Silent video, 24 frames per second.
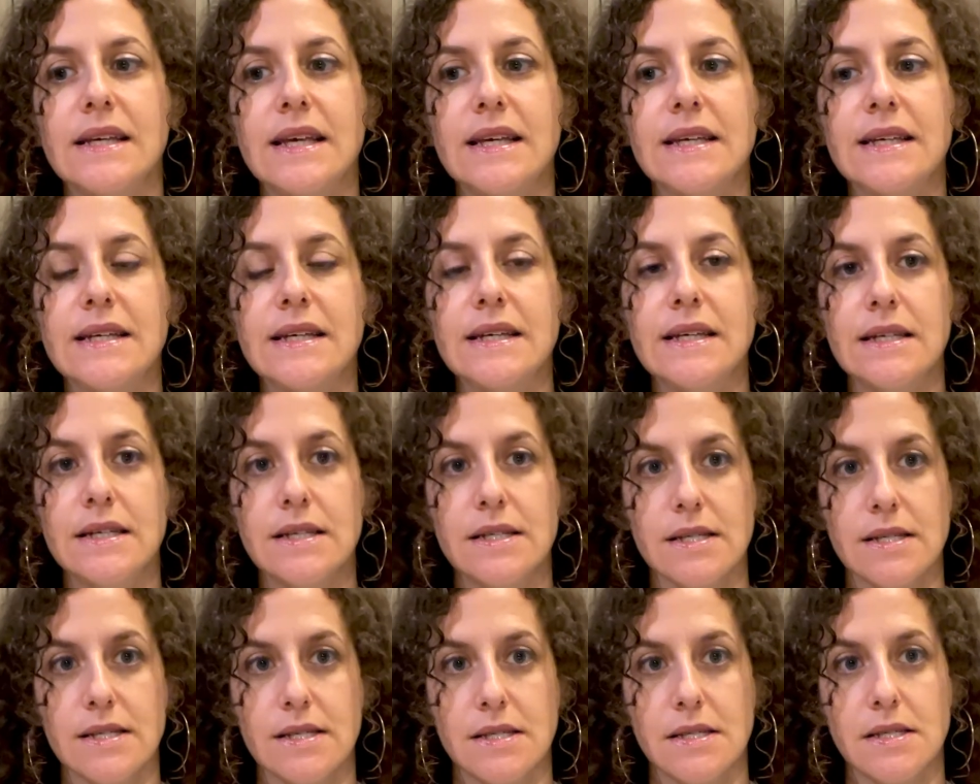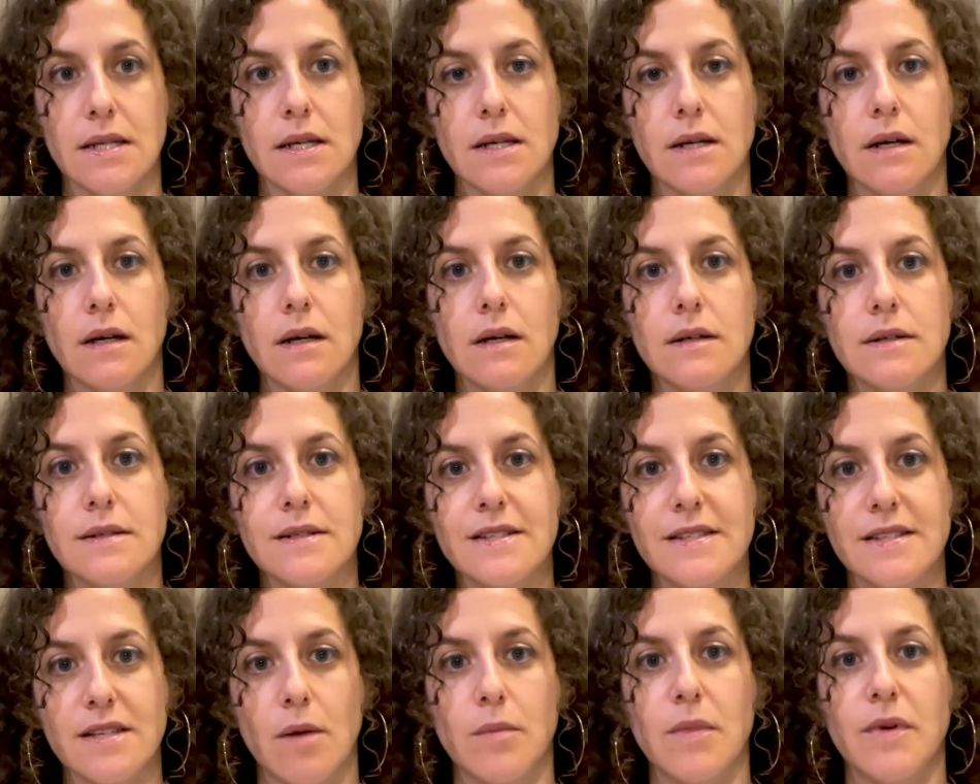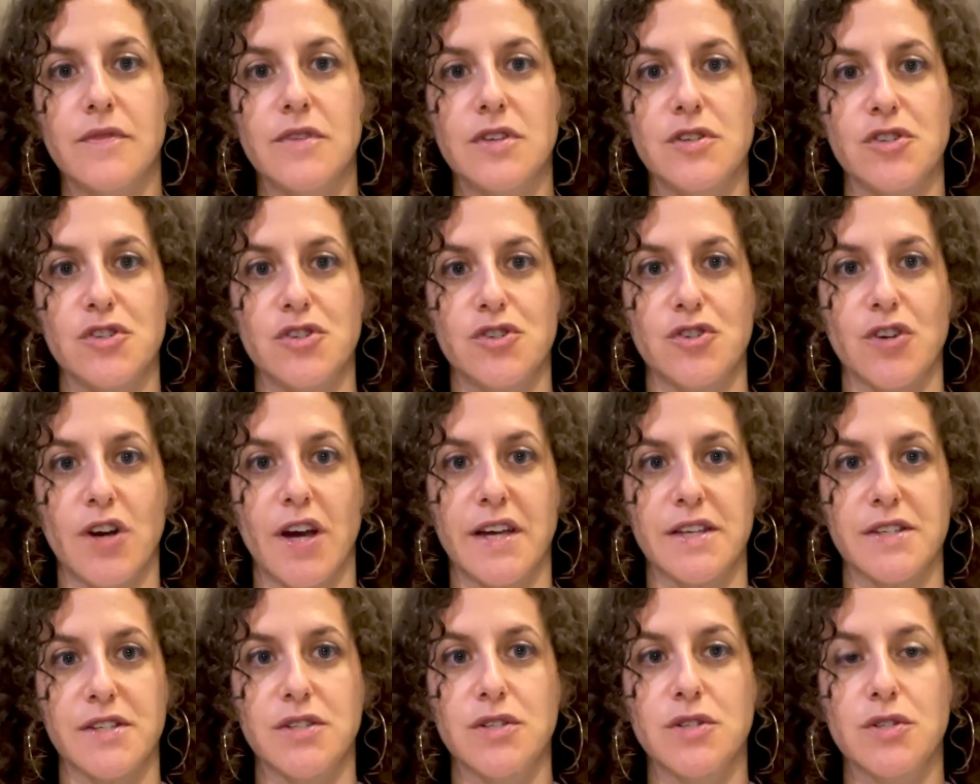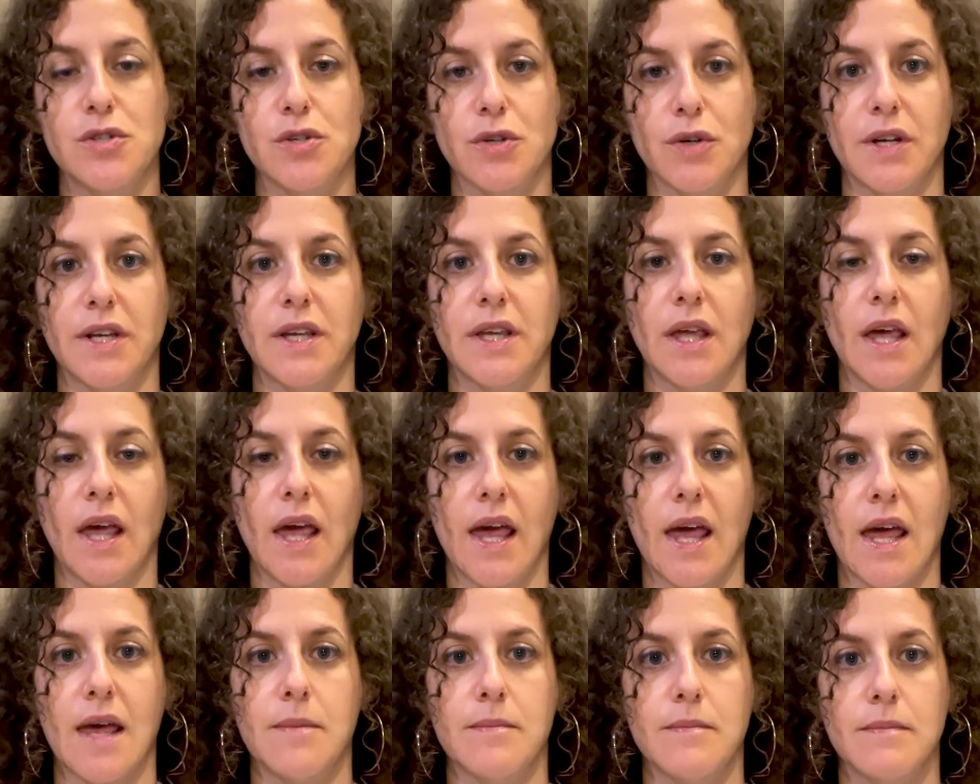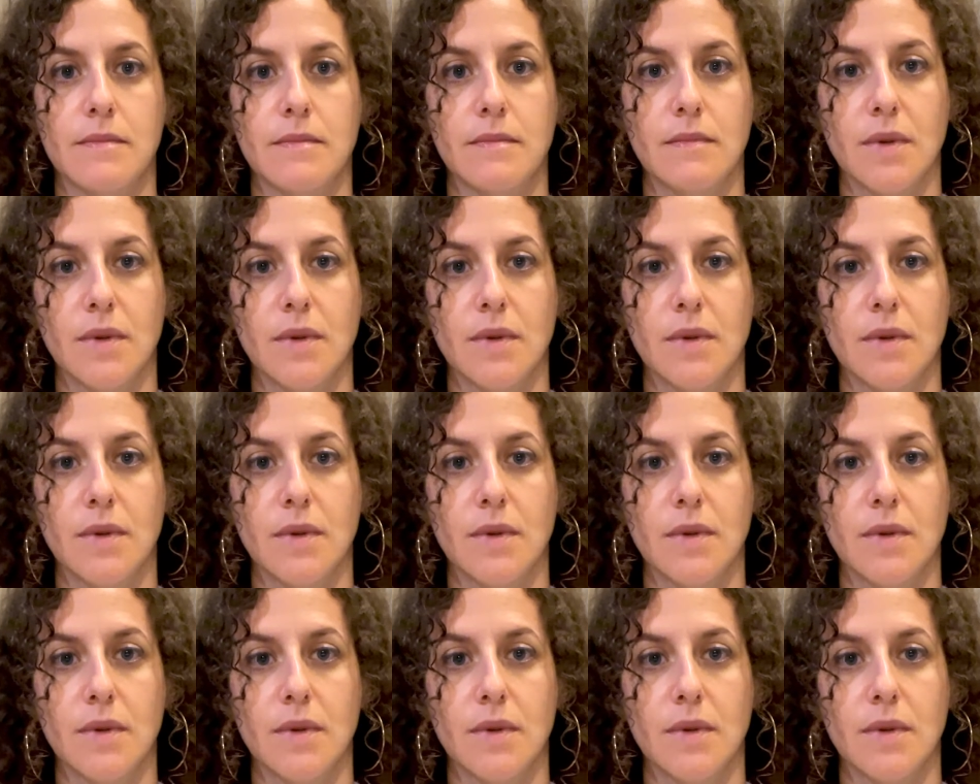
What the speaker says: ease some of the stress during an